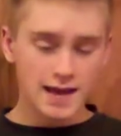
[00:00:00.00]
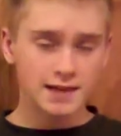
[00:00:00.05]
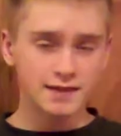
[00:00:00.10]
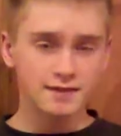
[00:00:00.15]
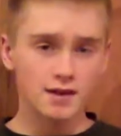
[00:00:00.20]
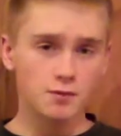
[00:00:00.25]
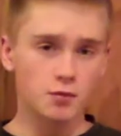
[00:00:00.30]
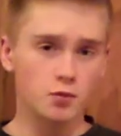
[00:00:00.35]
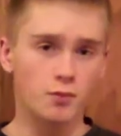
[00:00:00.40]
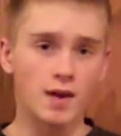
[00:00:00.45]
any
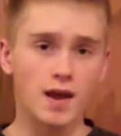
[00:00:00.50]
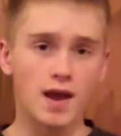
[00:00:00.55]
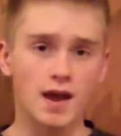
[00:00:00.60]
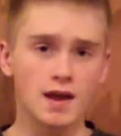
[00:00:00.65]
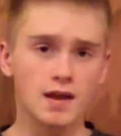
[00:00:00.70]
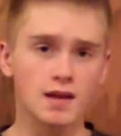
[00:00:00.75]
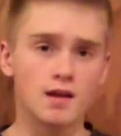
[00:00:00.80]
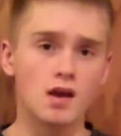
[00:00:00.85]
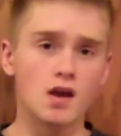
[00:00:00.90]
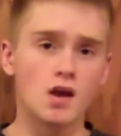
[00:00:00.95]
type of
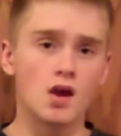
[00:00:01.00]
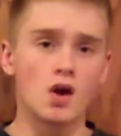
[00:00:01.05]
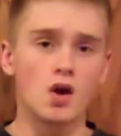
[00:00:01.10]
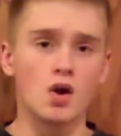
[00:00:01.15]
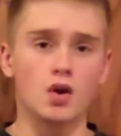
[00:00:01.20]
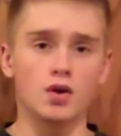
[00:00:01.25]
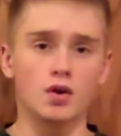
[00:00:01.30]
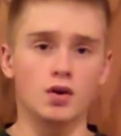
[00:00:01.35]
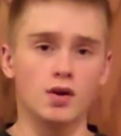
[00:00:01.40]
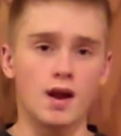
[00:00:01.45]
pant
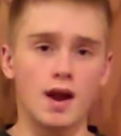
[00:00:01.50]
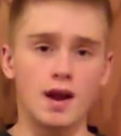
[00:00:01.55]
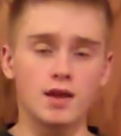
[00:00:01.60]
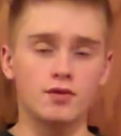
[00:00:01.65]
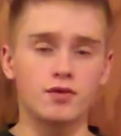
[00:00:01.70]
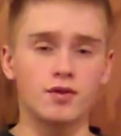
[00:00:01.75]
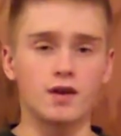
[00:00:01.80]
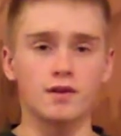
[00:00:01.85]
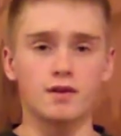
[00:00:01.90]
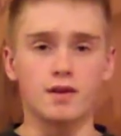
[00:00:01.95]
or
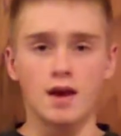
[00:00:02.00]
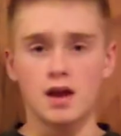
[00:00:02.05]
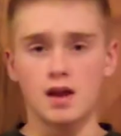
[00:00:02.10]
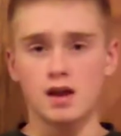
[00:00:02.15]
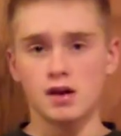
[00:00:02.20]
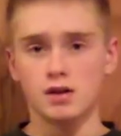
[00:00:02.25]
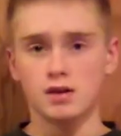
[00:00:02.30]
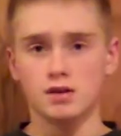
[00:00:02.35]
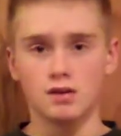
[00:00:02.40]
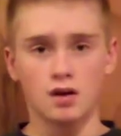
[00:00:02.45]
anything
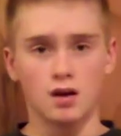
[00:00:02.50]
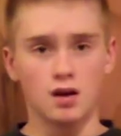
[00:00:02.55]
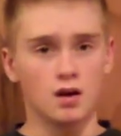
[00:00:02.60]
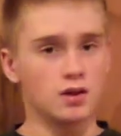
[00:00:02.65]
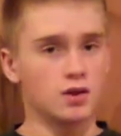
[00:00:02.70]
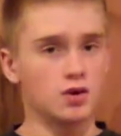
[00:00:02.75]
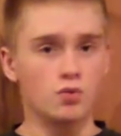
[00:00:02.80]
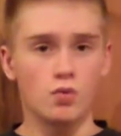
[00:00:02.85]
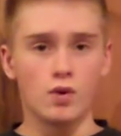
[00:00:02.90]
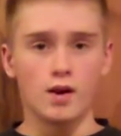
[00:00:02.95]
that
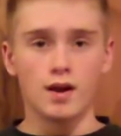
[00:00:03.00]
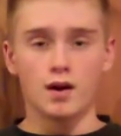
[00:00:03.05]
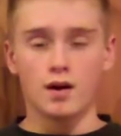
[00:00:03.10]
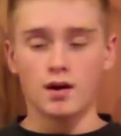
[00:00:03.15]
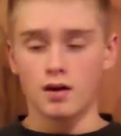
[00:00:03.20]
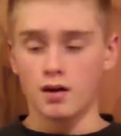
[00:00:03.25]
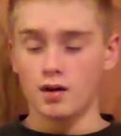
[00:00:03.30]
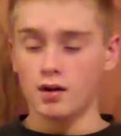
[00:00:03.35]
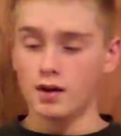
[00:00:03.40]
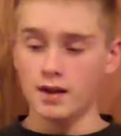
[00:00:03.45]
you
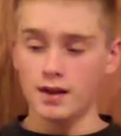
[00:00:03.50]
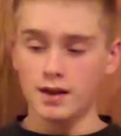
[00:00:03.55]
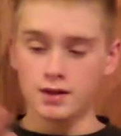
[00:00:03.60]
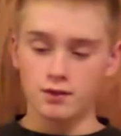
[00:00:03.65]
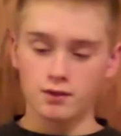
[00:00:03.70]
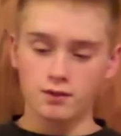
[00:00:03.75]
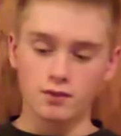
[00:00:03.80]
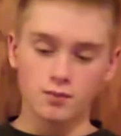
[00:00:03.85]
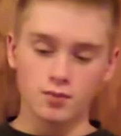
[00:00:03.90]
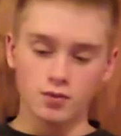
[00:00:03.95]
wear
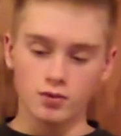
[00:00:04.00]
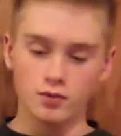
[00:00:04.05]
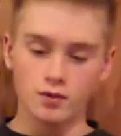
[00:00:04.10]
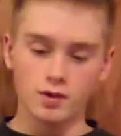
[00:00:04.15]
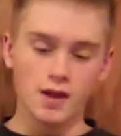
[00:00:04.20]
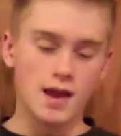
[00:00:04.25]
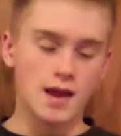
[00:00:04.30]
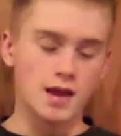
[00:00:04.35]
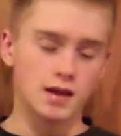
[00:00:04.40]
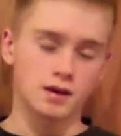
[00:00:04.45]
into the
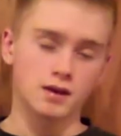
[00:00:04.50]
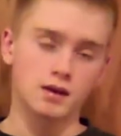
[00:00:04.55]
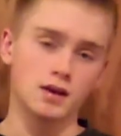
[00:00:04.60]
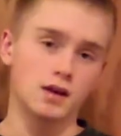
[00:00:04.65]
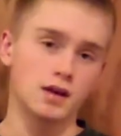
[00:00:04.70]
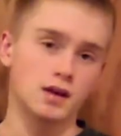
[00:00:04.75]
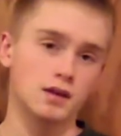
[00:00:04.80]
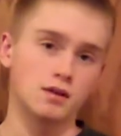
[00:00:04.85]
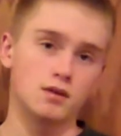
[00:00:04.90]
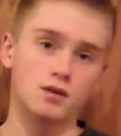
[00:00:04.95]
boot, and
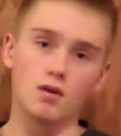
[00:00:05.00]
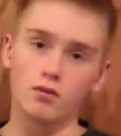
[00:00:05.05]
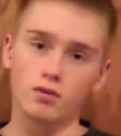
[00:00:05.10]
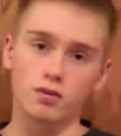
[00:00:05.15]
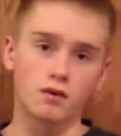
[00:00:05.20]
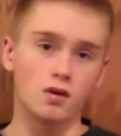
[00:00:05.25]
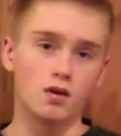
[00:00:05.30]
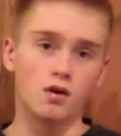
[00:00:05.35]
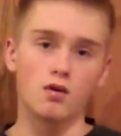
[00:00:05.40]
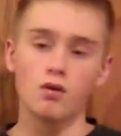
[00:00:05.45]
no
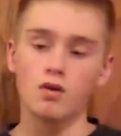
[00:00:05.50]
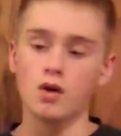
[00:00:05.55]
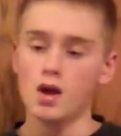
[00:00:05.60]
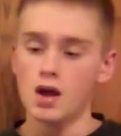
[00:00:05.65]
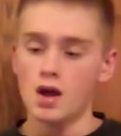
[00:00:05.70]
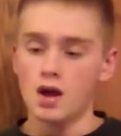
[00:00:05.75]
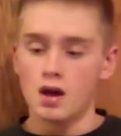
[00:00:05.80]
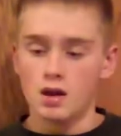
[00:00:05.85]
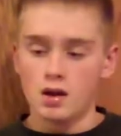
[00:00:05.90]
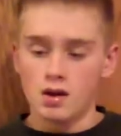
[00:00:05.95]
snow
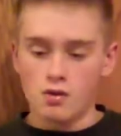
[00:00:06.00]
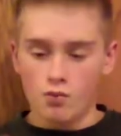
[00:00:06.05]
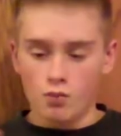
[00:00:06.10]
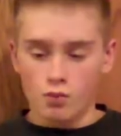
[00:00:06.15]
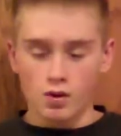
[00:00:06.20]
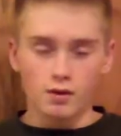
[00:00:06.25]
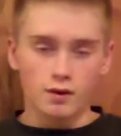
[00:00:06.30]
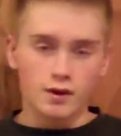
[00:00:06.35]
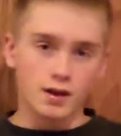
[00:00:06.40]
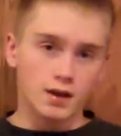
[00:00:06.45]

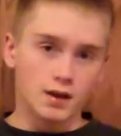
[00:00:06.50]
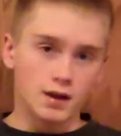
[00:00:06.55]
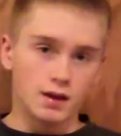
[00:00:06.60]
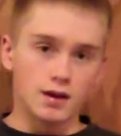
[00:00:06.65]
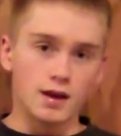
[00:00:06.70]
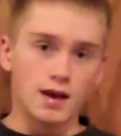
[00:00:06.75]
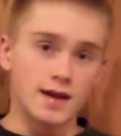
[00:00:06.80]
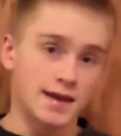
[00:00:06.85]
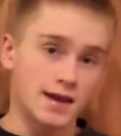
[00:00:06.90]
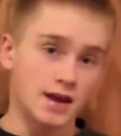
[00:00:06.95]
will get
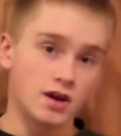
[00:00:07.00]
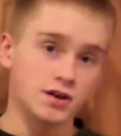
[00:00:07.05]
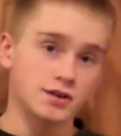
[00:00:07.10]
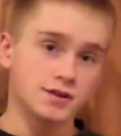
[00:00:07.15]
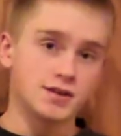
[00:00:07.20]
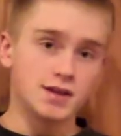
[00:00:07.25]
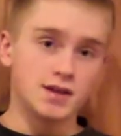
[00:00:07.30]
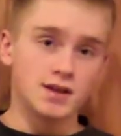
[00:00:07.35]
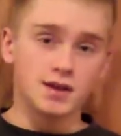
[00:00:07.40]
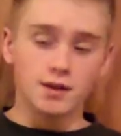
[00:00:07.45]
in, I
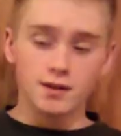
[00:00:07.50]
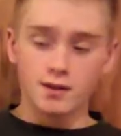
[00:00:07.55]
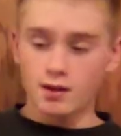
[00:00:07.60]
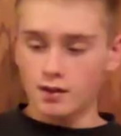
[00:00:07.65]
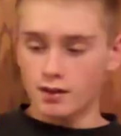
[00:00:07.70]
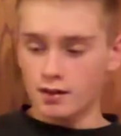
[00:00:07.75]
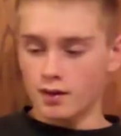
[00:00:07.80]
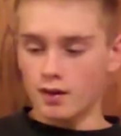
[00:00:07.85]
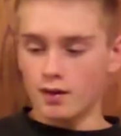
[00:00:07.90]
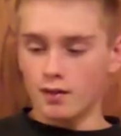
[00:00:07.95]
guarantee it.
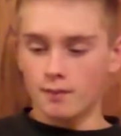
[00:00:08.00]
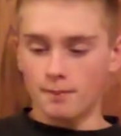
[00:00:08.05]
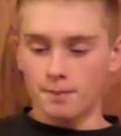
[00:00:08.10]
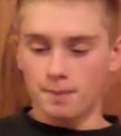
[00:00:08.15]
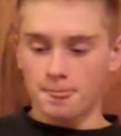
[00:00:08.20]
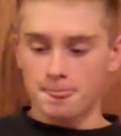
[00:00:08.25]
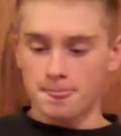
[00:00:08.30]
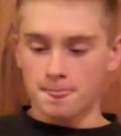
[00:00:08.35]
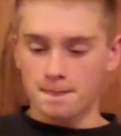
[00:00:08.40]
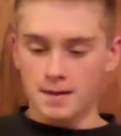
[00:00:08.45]

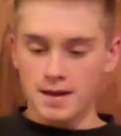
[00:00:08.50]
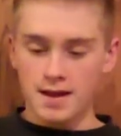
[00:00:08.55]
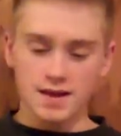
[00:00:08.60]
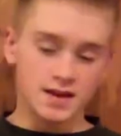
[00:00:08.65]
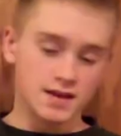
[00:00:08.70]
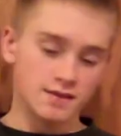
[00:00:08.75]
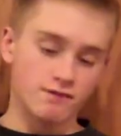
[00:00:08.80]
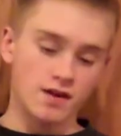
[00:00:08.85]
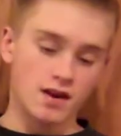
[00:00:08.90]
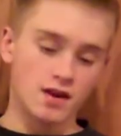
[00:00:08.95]

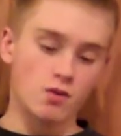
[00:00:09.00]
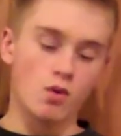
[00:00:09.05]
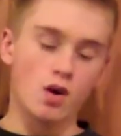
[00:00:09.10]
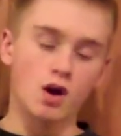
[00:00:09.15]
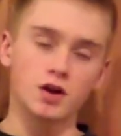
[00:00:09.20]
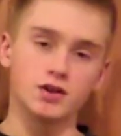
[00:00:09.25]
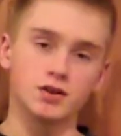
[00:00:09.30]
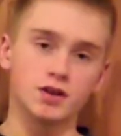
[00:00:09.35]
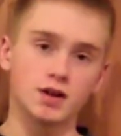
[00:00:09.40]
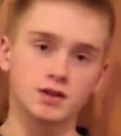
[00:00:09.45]
And if any
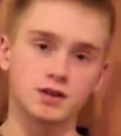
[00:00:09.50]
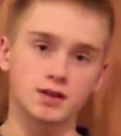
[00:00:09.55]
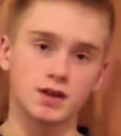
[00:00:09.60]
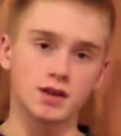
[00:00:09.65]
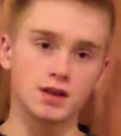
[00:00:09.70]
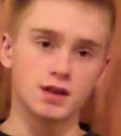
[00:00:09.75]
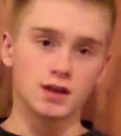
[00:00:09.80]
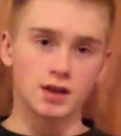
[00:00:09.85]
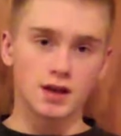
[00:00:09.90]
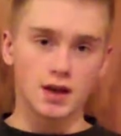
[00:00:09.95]
water does
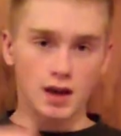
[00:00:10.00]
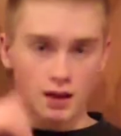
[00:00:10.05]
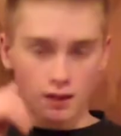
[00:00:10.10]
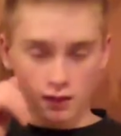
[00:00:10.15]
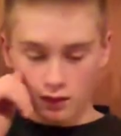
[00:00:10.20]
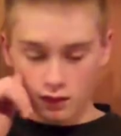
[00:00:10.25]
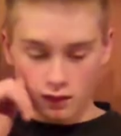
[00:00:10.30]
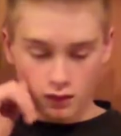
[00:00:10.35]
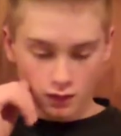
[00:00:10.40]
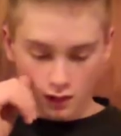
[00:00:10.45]
get in,
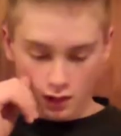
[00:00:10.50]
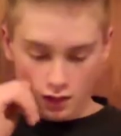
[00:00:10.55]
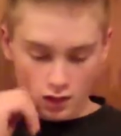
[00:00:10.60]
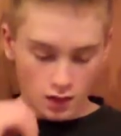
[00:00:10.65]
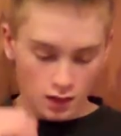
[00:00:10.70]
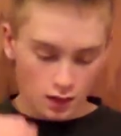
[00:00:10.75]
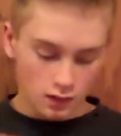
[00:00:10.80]
guys,